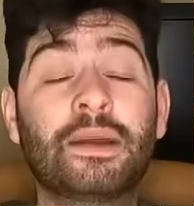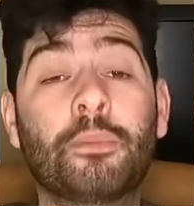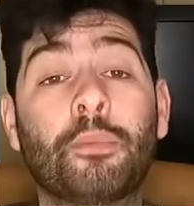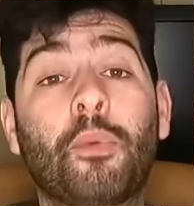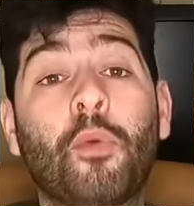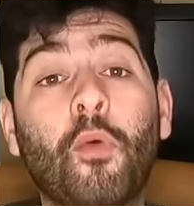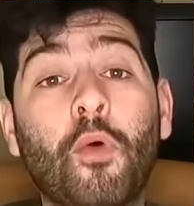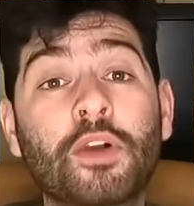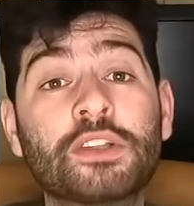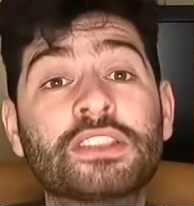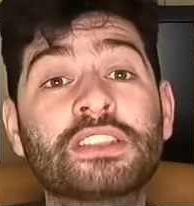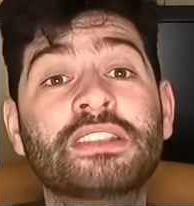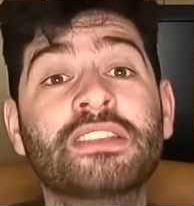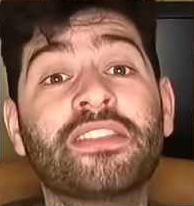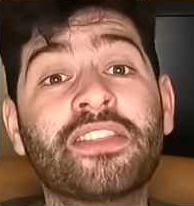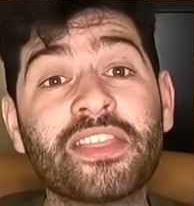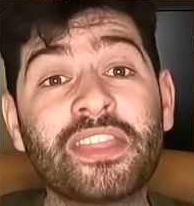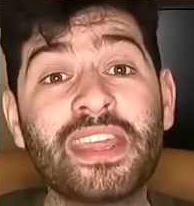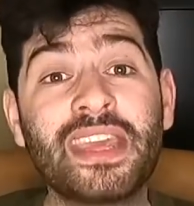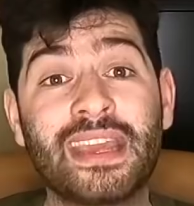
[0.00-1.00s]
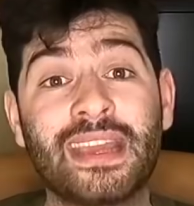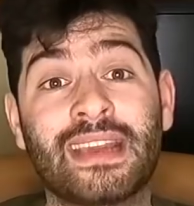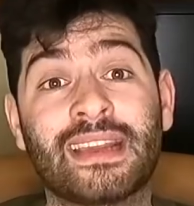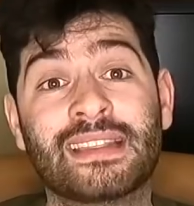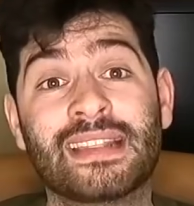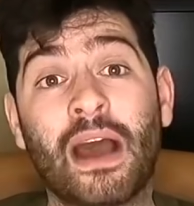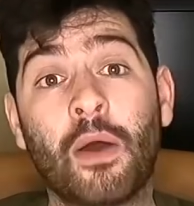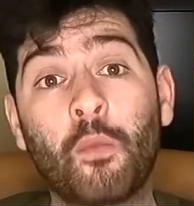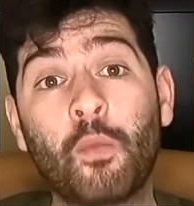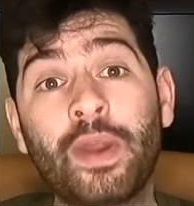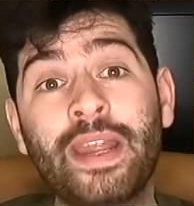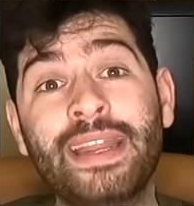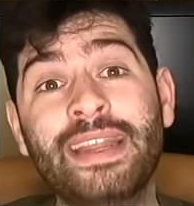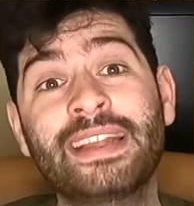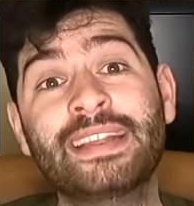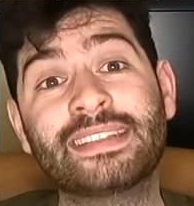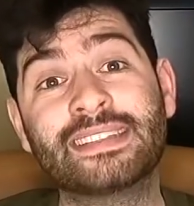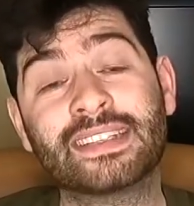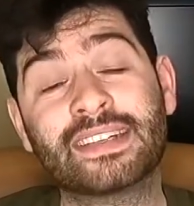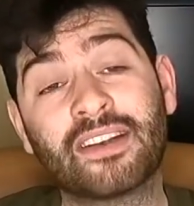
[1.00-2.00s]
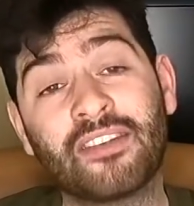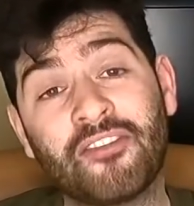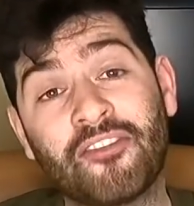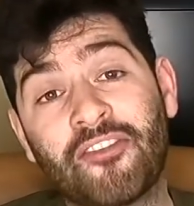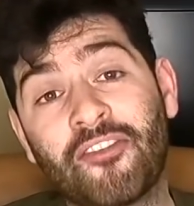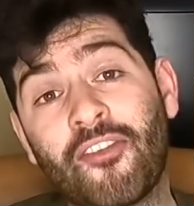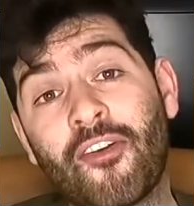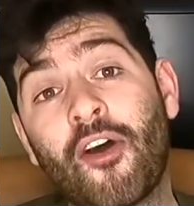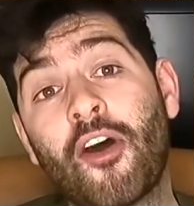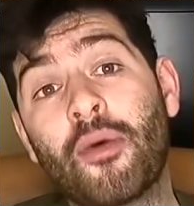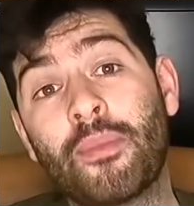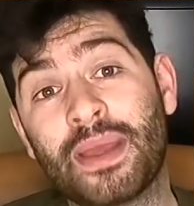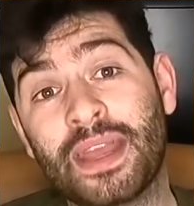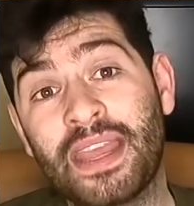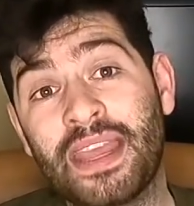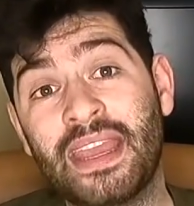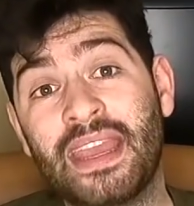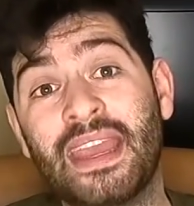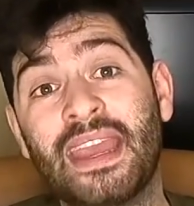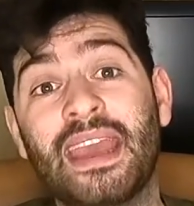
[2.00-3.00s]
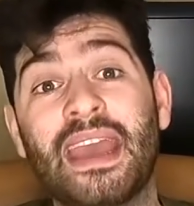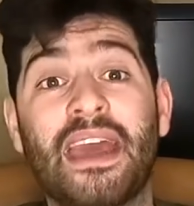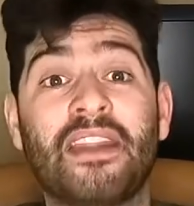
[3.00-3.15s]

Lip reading: important thing that we need to confirm here,